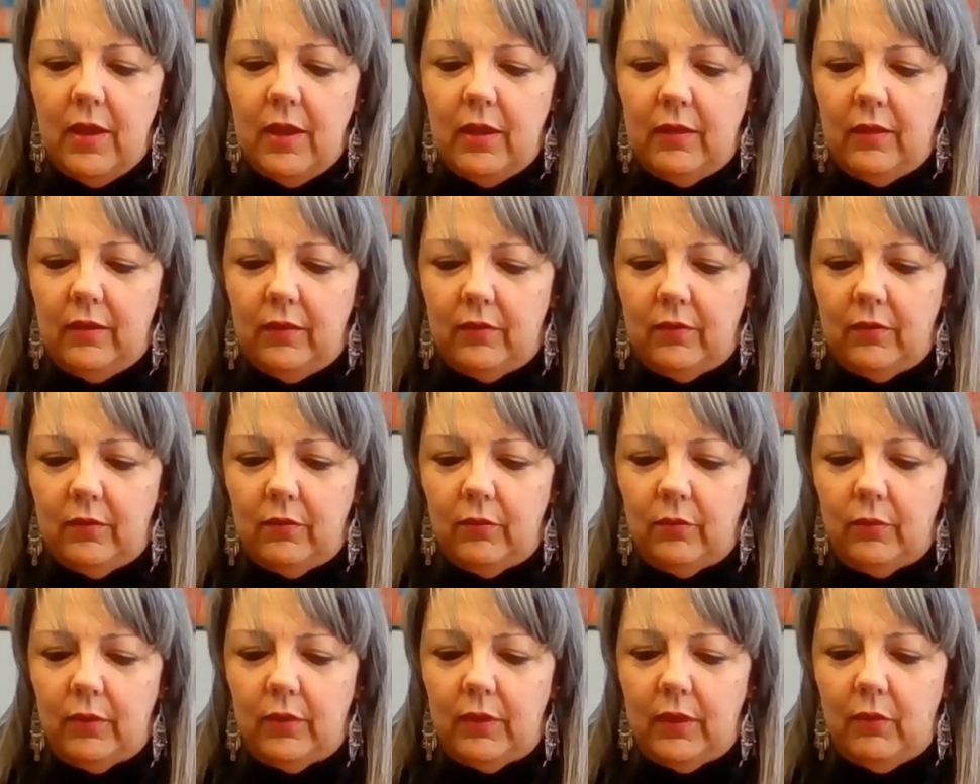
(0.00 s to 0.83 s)
And this
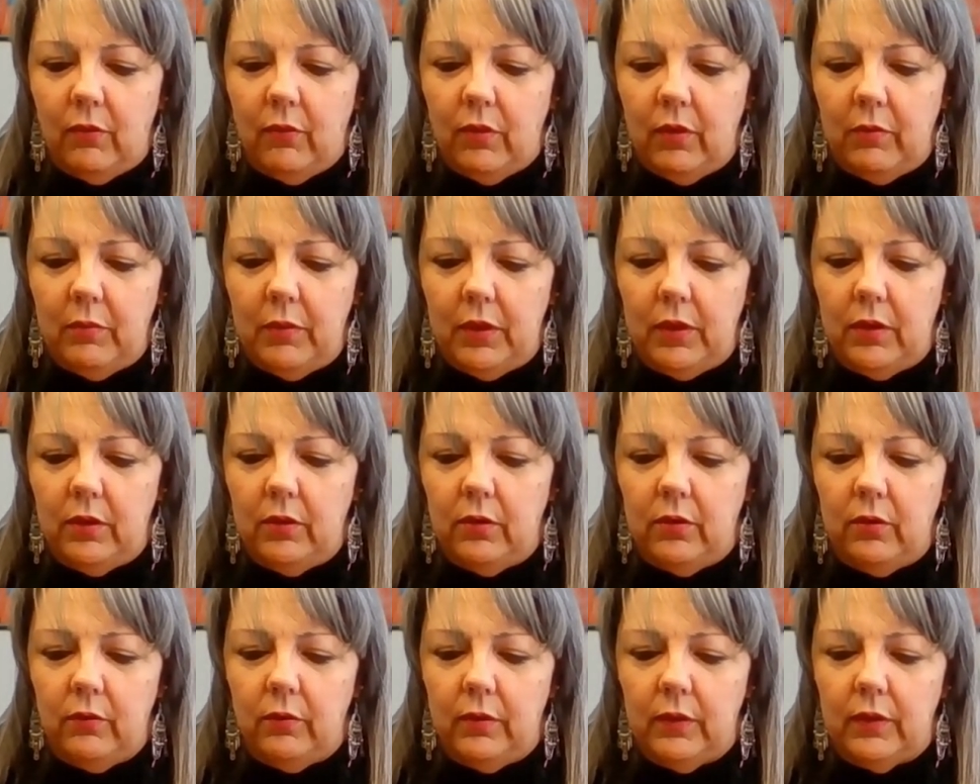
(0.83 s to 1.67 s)
is what they want me
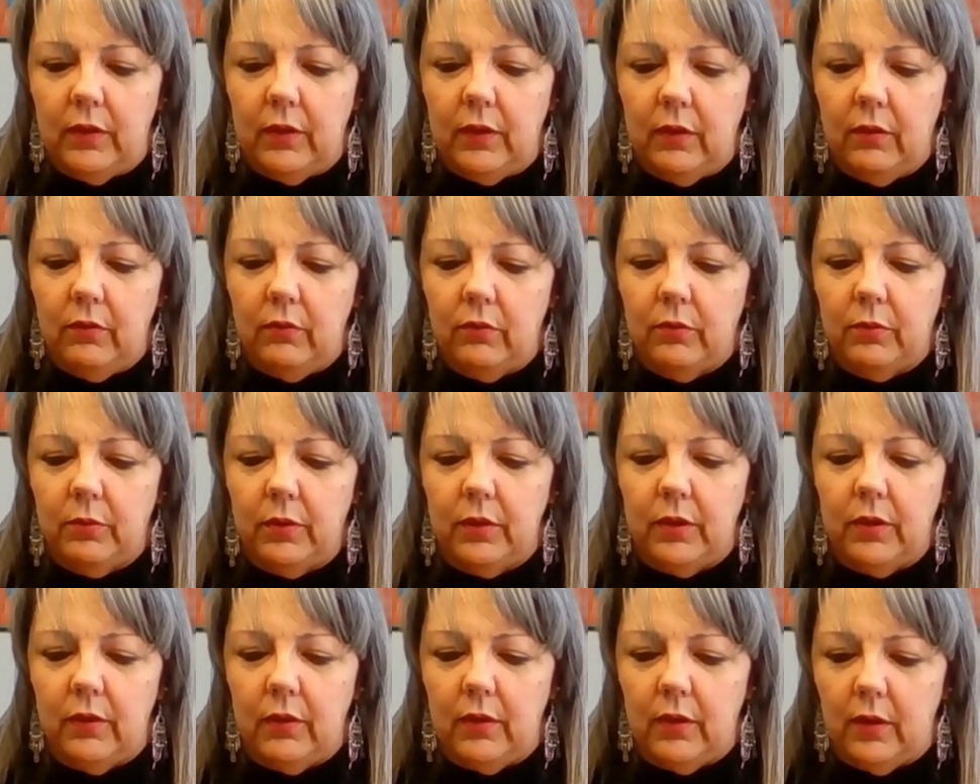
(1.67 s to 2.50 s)
to do with it. Let's
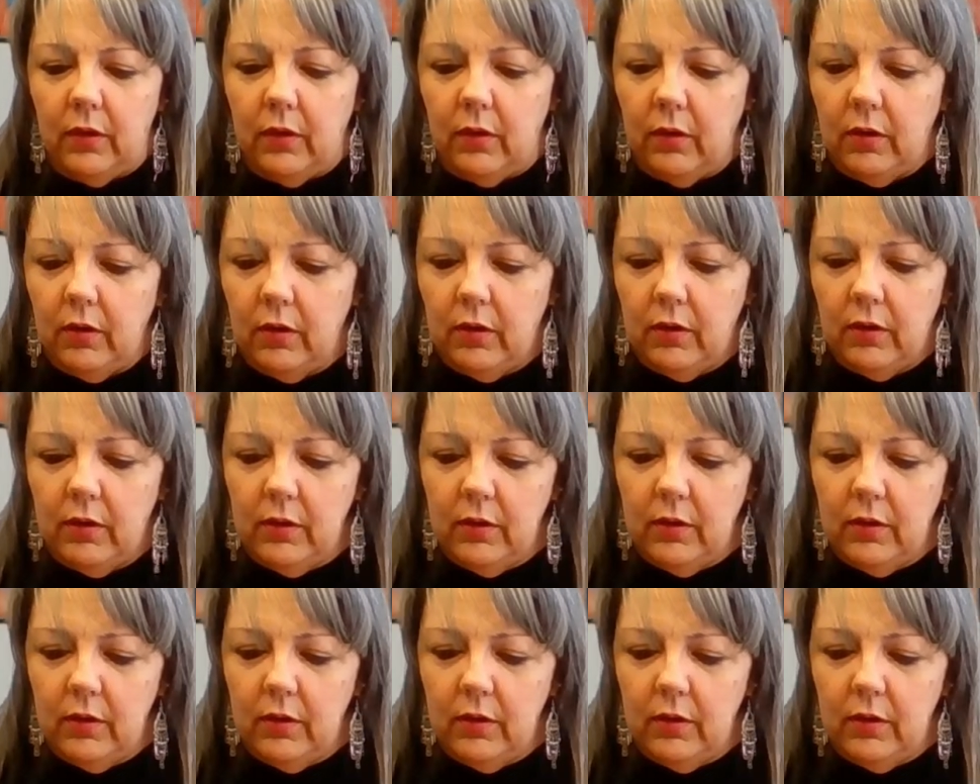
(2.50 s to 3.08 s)
put it there.